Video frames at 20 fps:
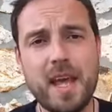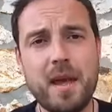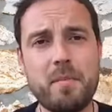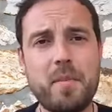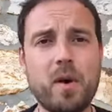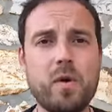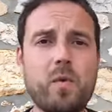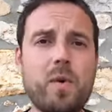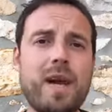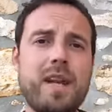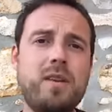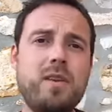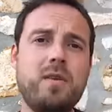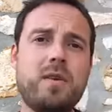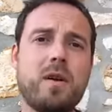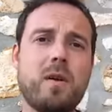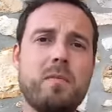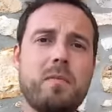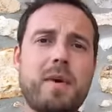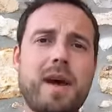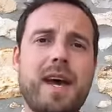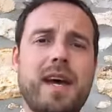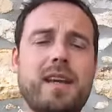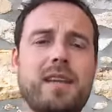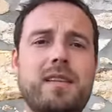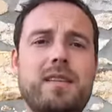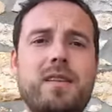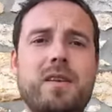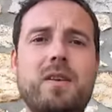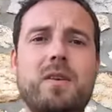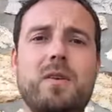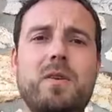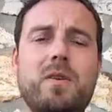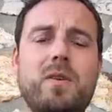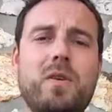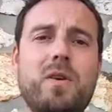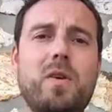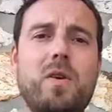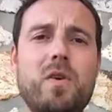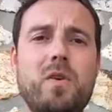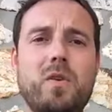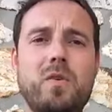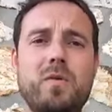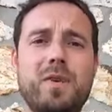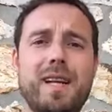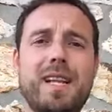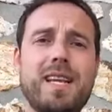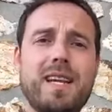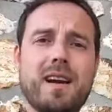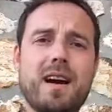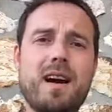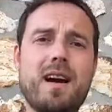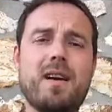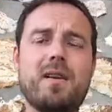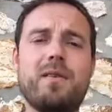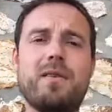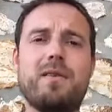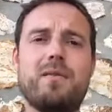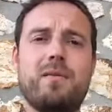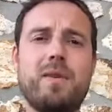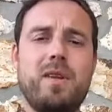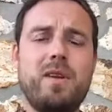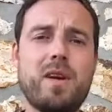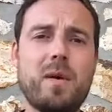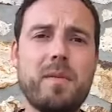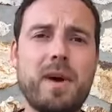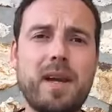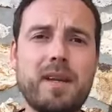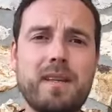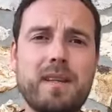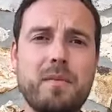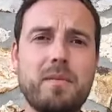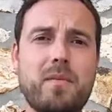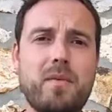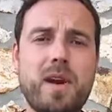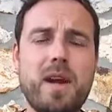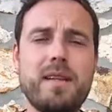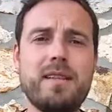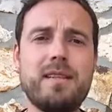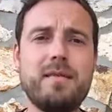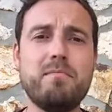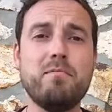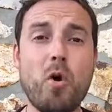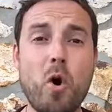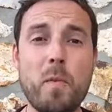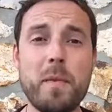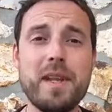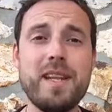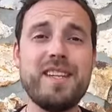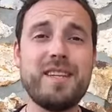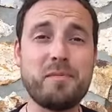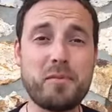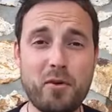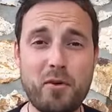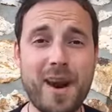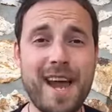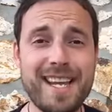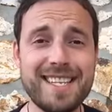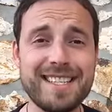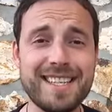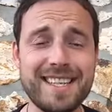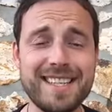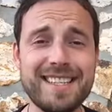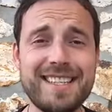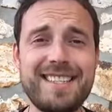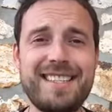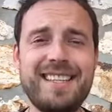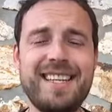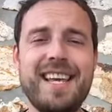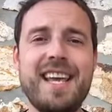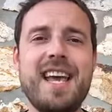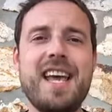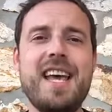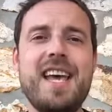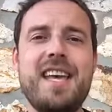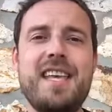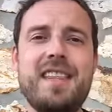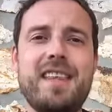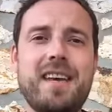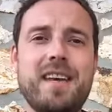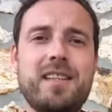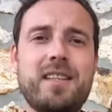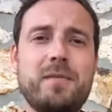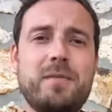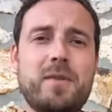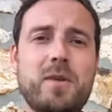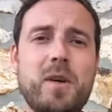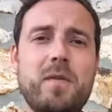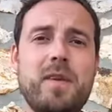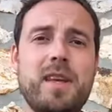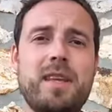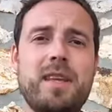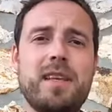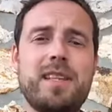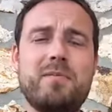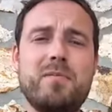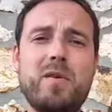But when you come back to who you really are, when you come back to the present moment presence that is observing this